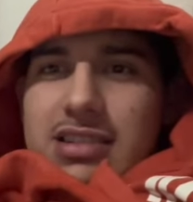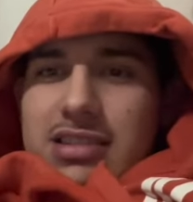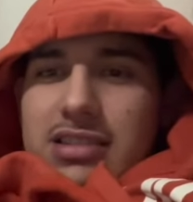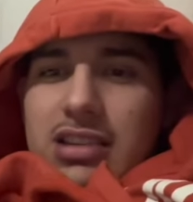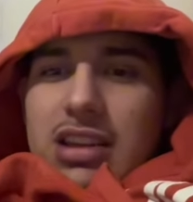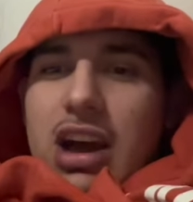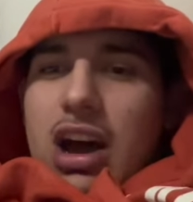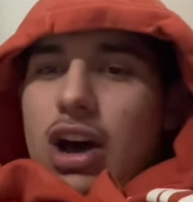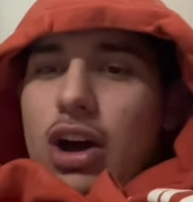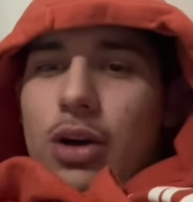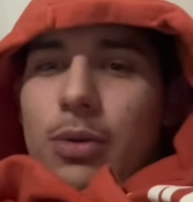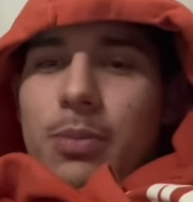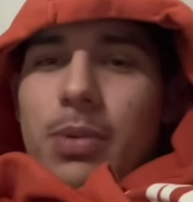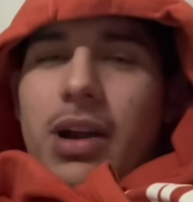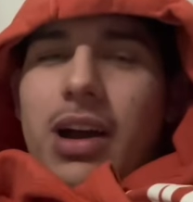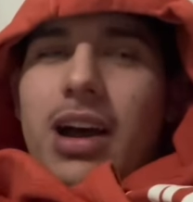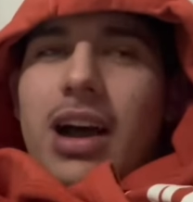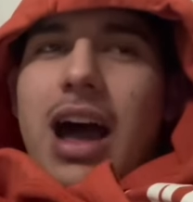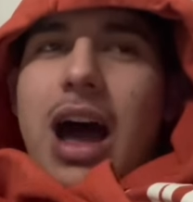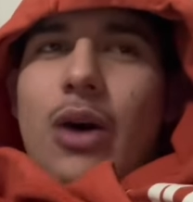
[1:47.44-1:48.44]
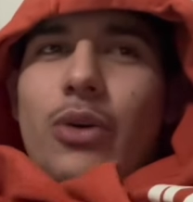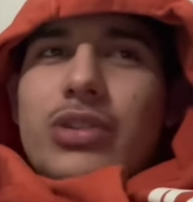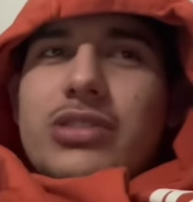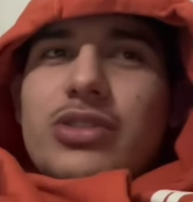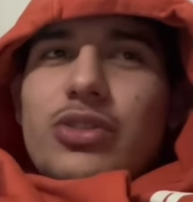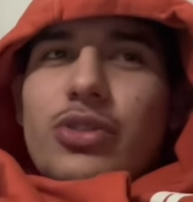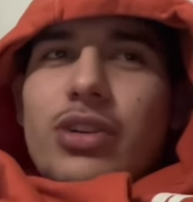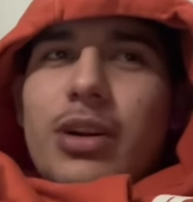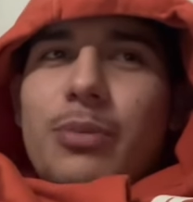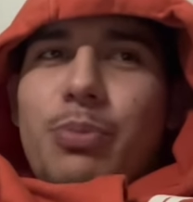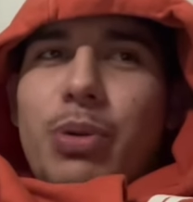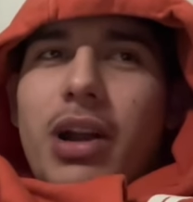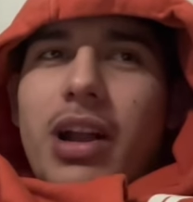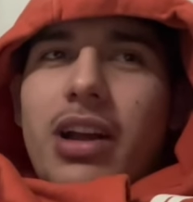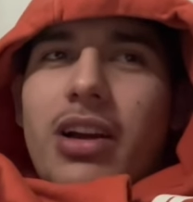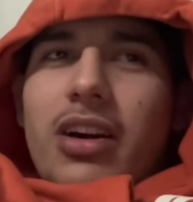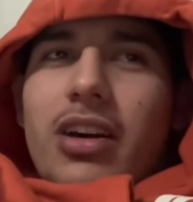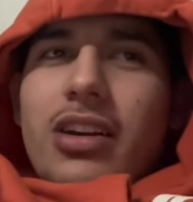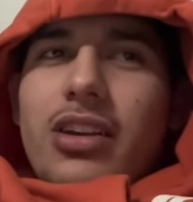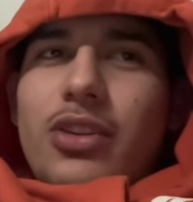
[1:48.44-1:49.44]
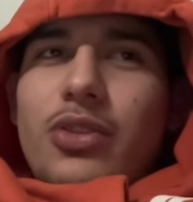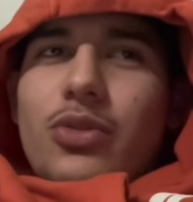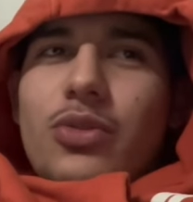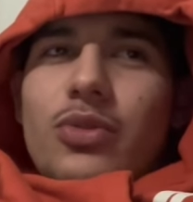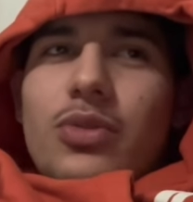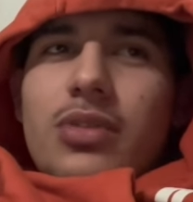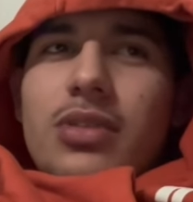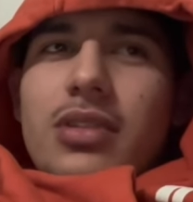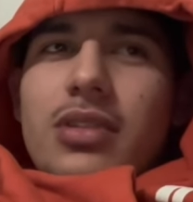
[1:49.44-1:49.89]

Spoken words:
No, bruh. I was doing a prank on you.